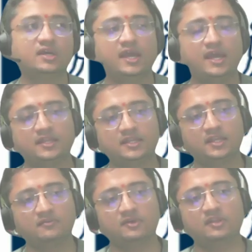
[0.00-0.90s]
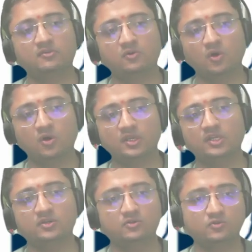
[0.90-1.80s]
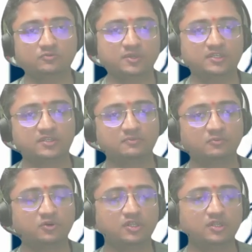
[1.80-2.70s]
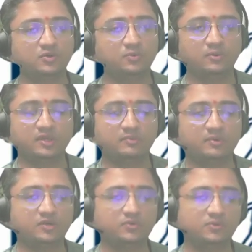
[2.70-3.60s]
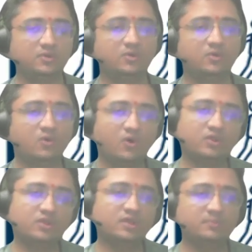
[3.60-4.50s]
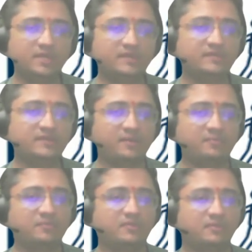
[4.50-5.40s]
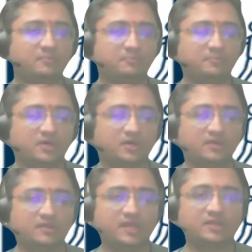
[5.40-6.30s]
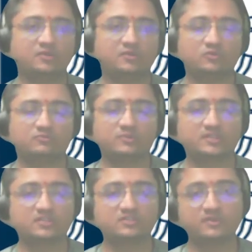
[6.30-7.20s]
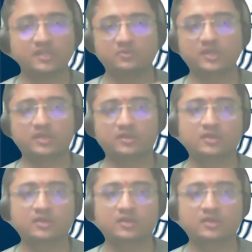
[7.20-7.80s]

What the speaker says: And then once you log in into Toastmasters portal, you will be able to go on the Basecamp site on Toastmasters, where you can